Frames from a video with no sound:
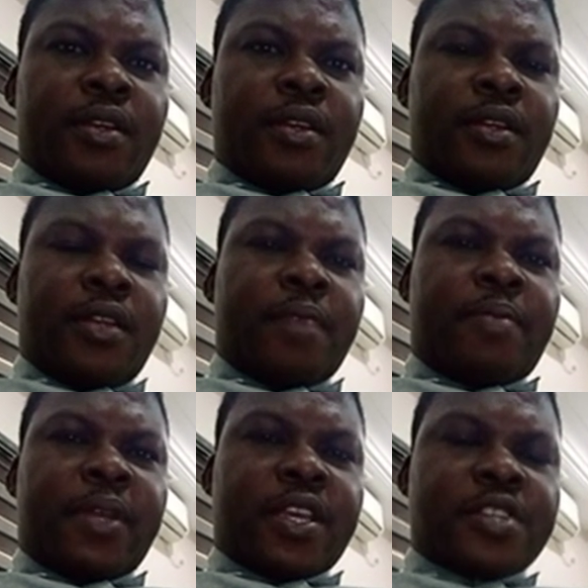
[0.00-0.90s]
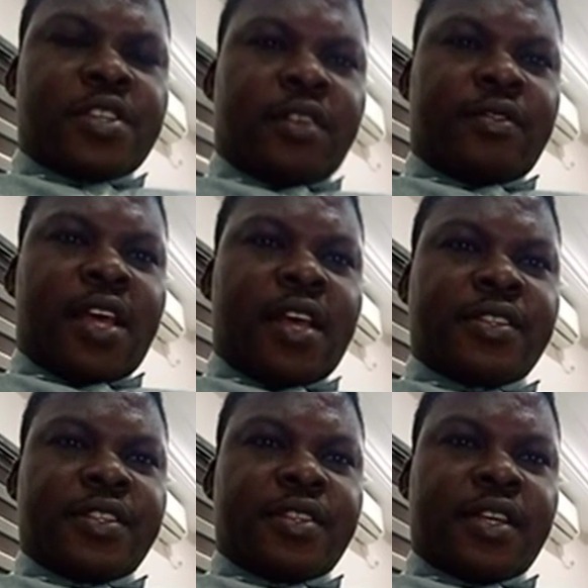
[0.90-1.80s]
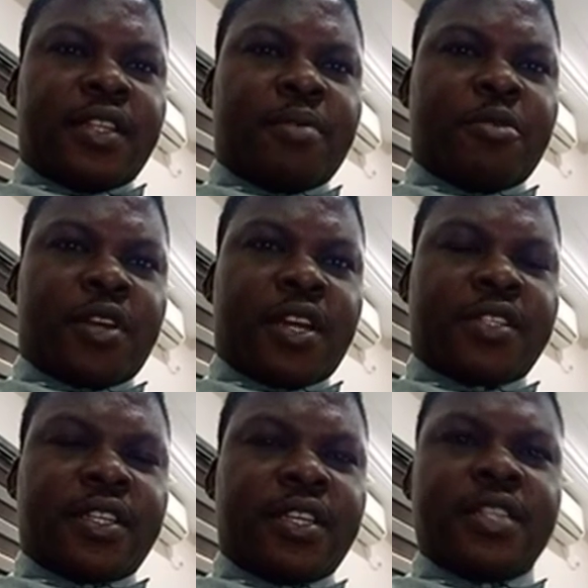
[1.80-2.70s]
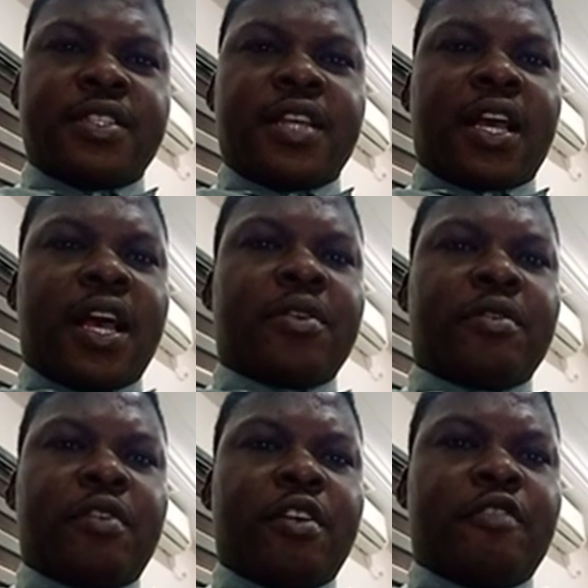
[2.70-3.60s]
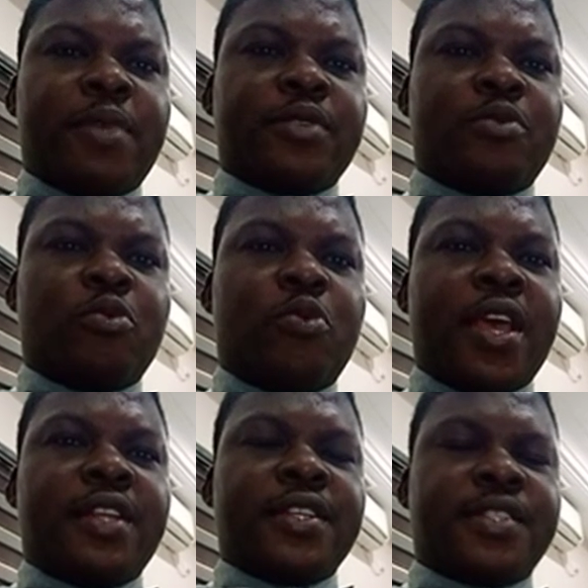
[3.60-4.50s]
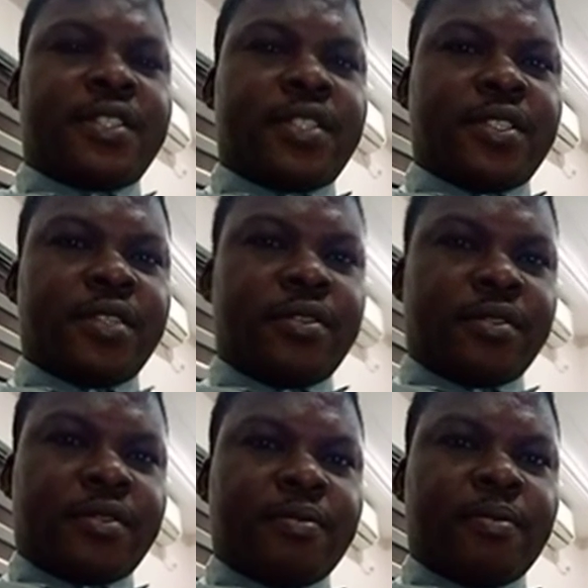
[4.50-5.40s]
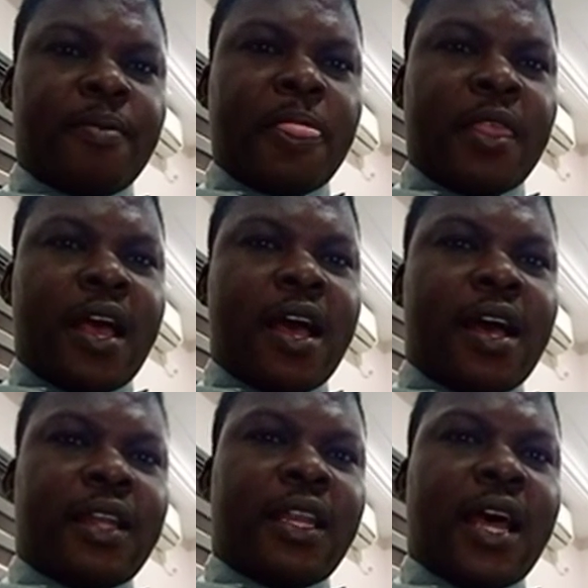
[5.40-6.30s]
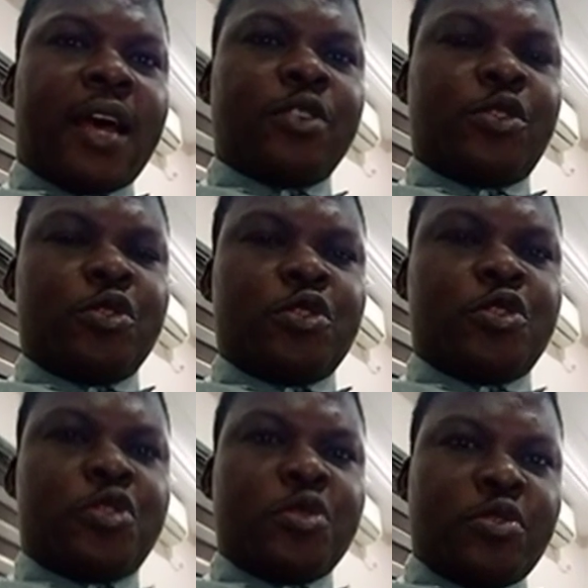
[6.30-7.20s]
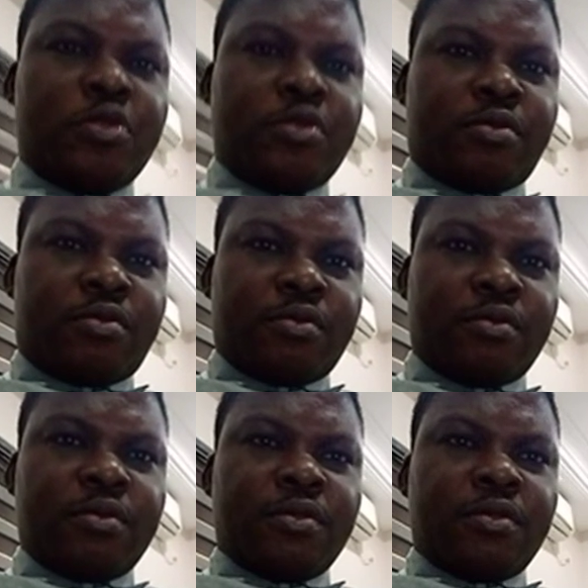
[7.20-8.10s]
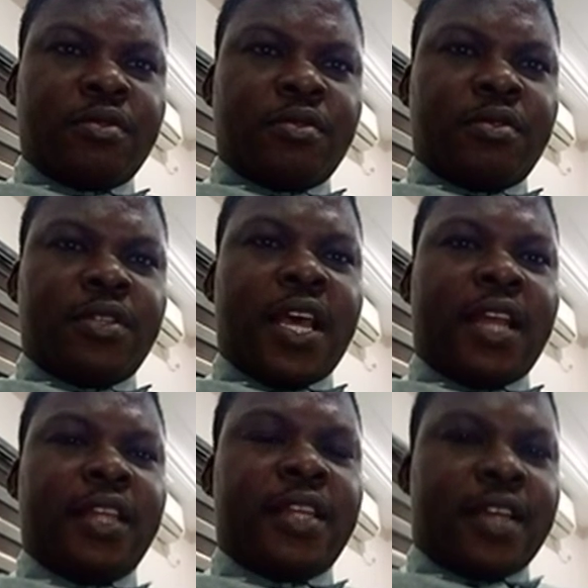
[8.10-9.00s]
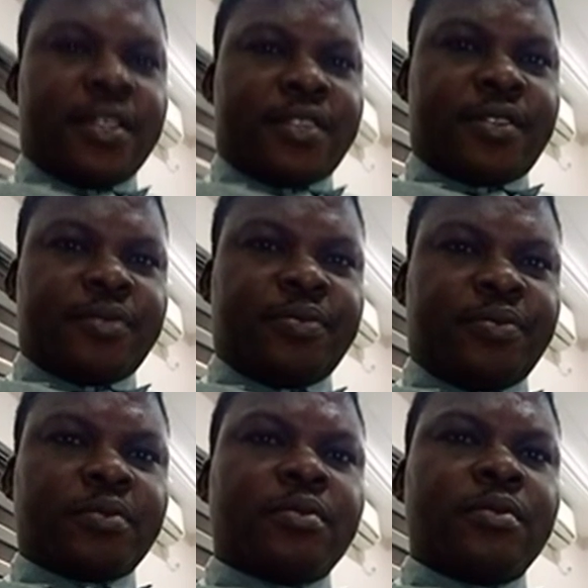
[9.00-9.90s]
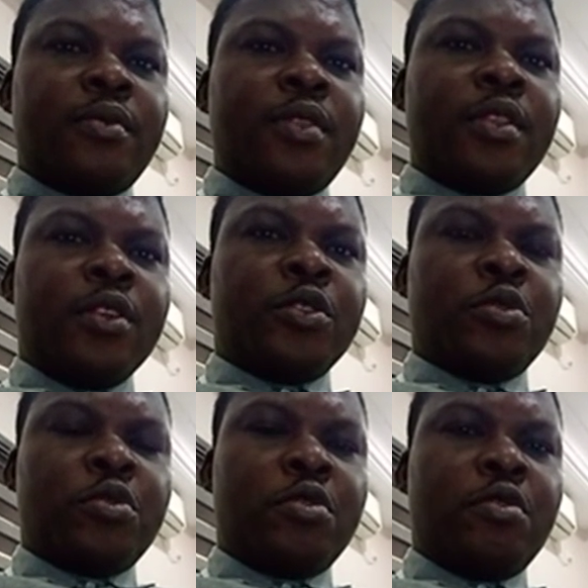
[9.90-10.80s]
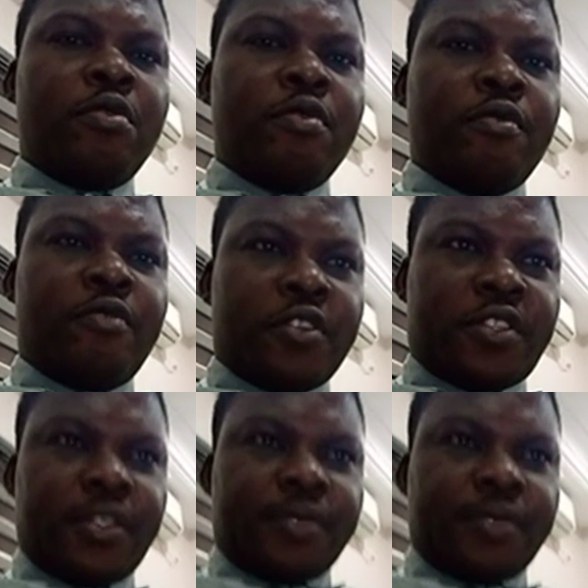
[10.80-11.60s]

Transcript: The implication of that is that democracy is that kind of government where the citizens are allowed to choose their leaders through voting.